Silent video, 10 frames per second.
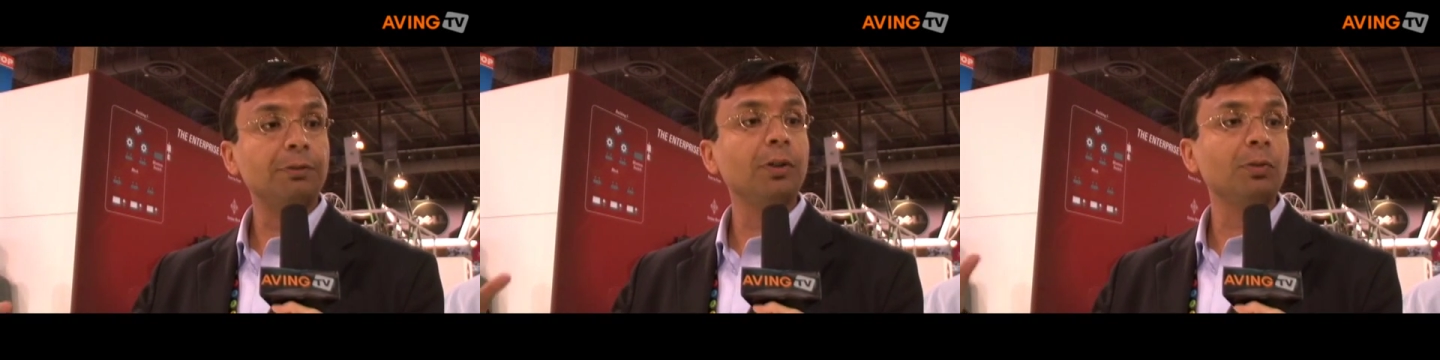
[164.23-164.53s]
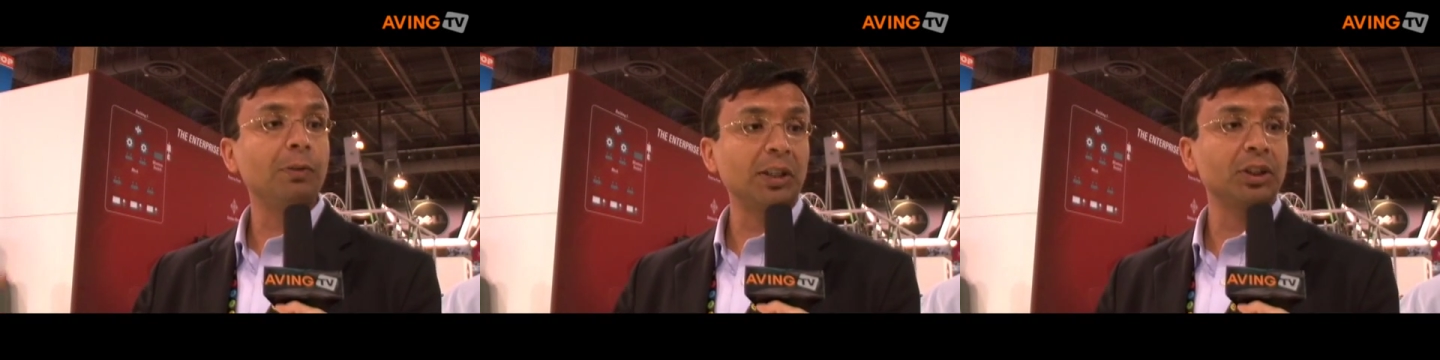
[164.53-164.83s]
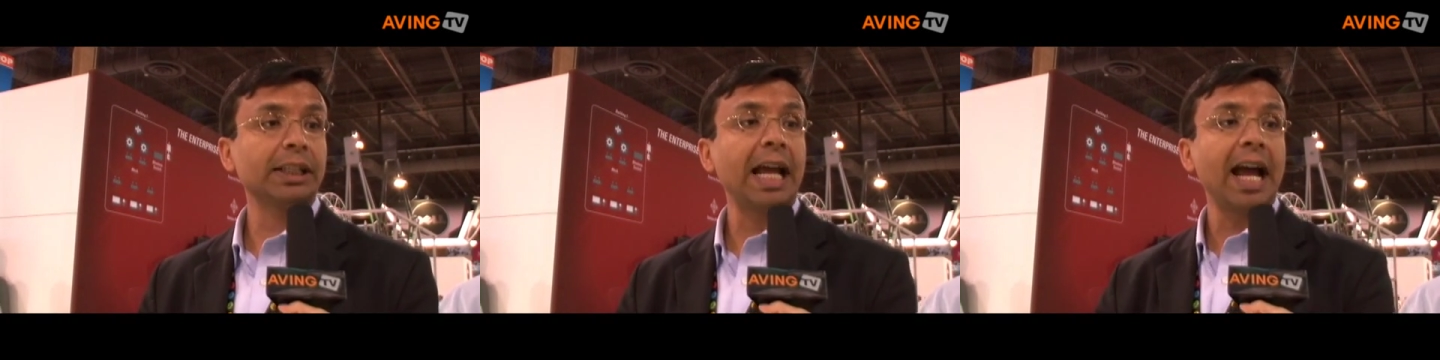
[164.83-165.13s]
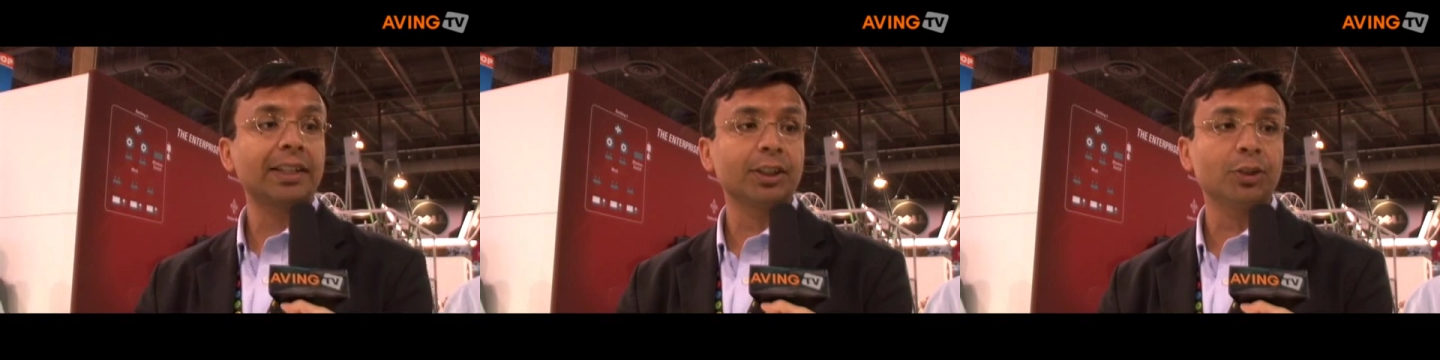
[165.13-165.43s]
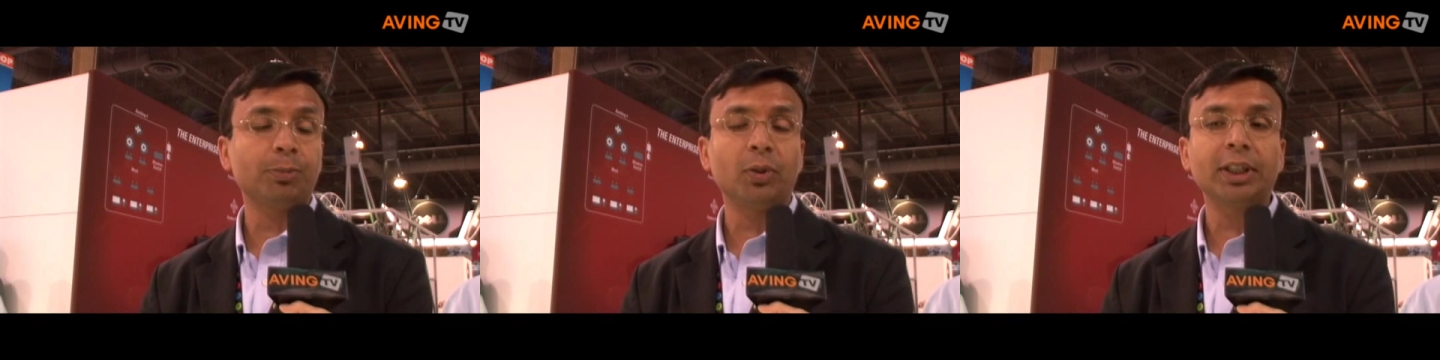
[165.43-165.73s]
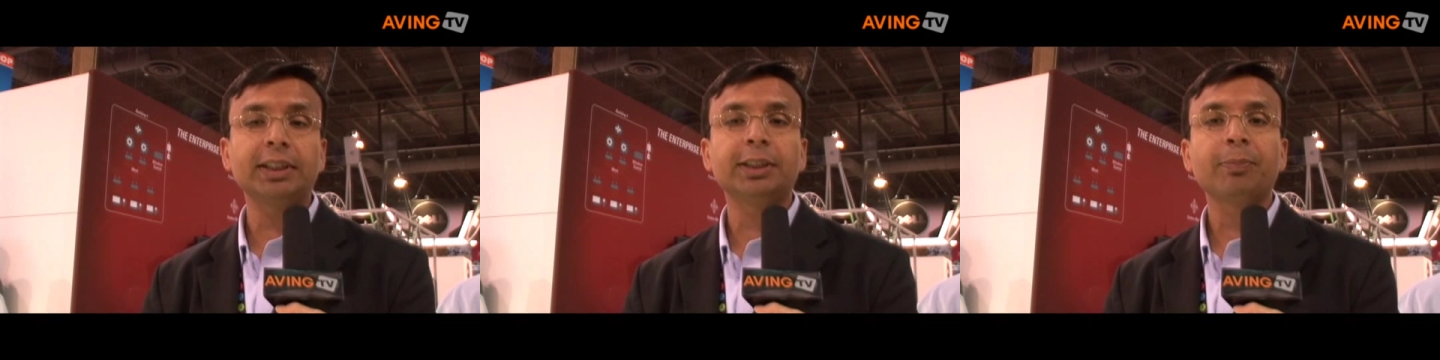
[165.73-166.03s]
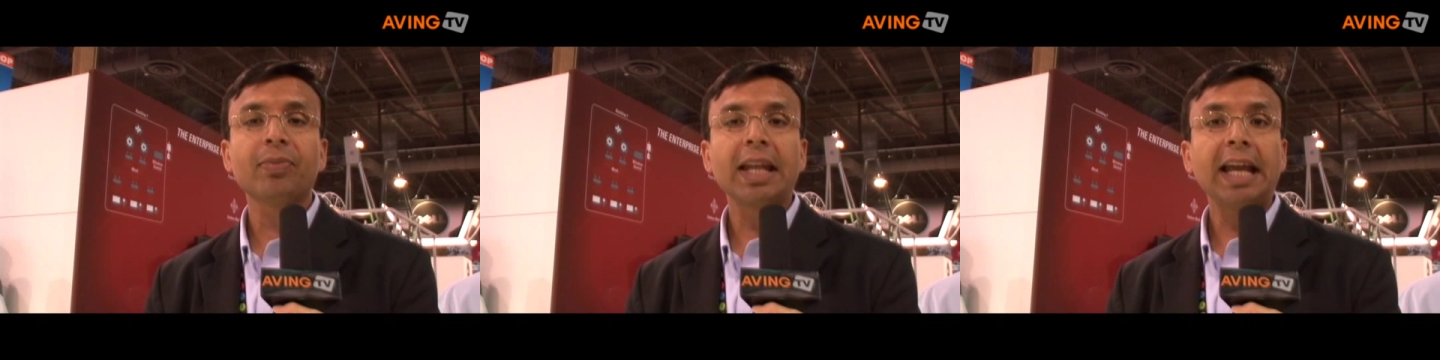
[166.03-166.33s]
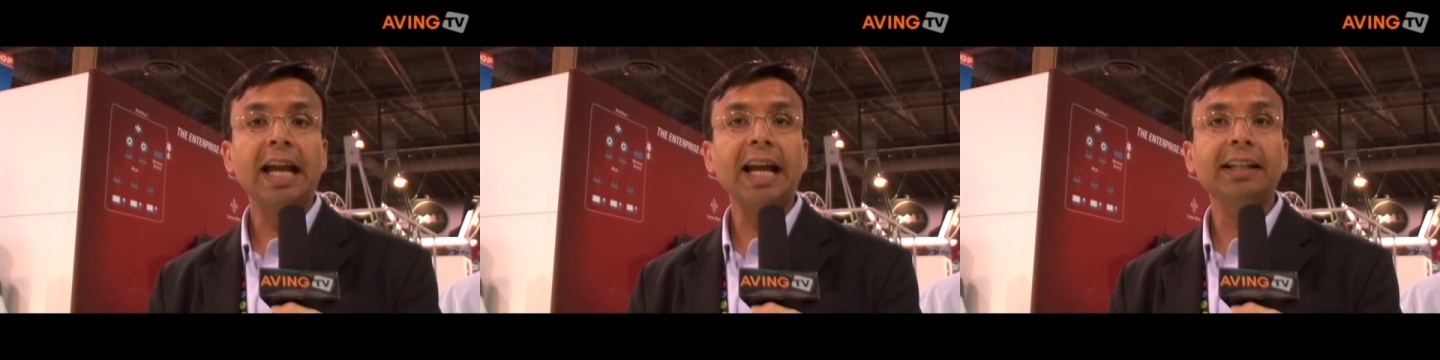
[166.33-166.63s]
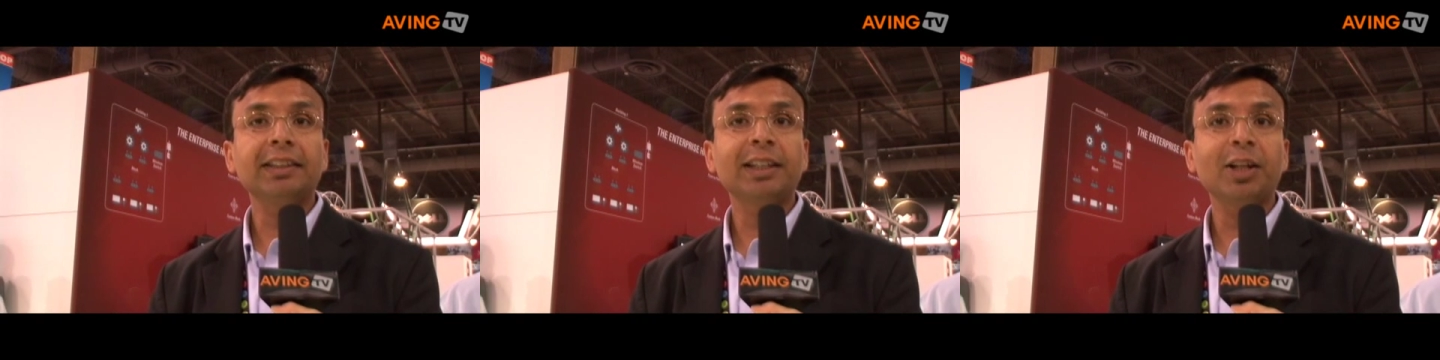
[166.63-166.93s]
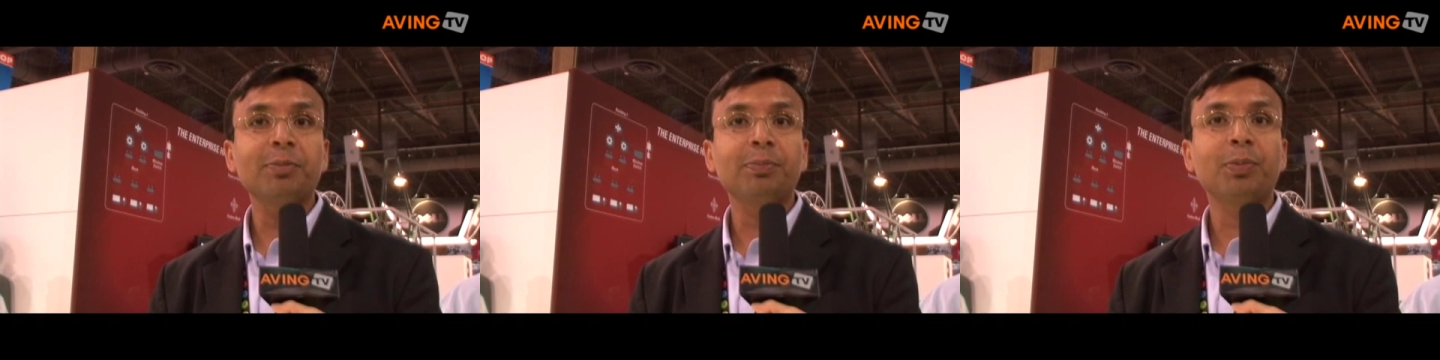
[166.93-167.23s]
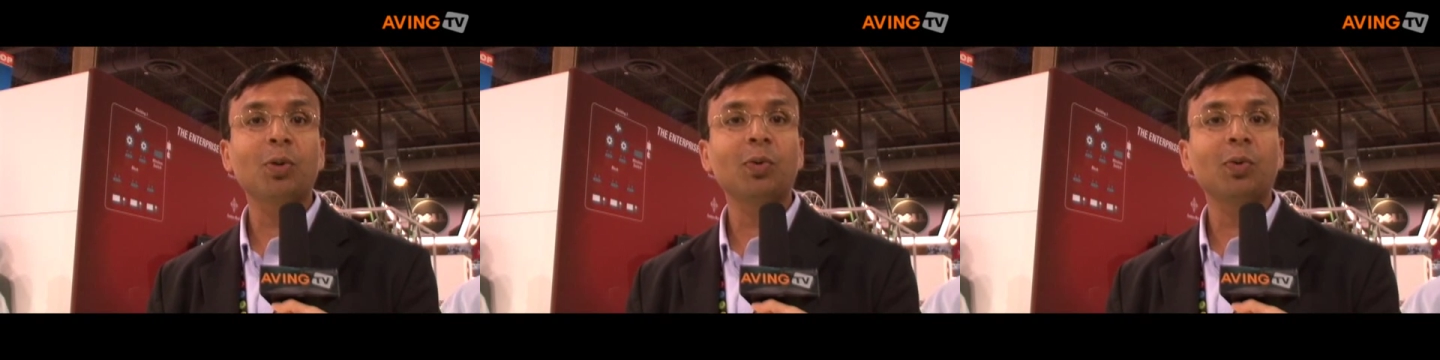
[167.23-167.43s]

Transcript: full function access points and it can uh,